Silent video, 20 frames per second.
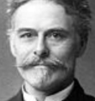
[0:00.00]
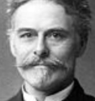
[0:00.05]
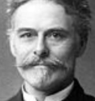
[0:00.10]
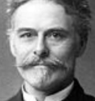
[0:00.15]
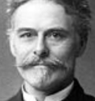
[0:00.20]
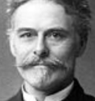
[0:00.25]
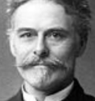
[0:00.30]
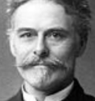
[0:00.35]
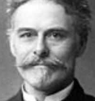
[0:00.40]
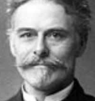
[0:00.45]

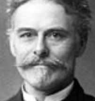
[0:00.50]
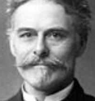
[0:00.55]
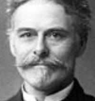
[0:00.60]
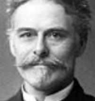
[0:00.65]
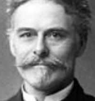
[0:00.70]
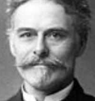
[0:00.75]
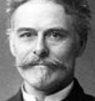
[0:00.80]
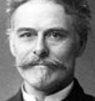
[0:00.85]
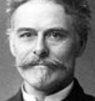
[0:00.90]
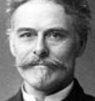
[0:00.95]

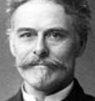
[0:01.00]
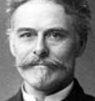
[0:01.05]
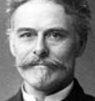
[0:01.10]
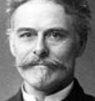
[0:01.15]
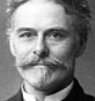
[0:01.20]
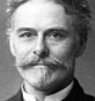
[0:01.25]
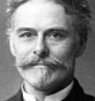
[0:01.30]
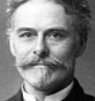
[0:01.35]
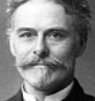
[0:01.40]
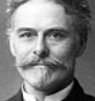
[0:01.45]

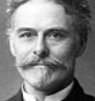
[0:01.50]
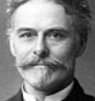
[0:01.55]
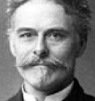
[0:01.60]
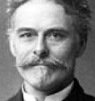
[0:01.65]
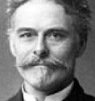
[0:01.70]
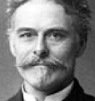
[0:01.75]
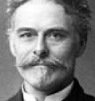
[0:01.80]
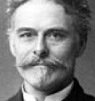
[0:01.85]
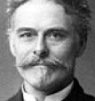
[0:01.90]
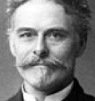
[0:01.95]

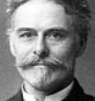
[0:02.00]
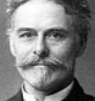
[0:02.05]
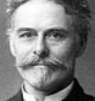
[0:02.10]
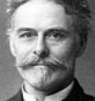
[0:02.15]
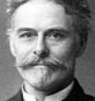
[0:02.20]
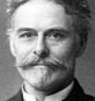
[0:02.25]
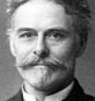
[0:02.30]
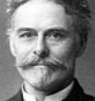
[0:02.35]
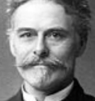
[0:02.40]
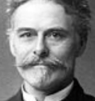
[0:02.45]

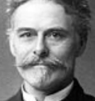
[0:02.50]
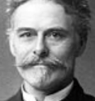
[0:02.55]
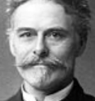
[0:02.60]
Nobody speaks.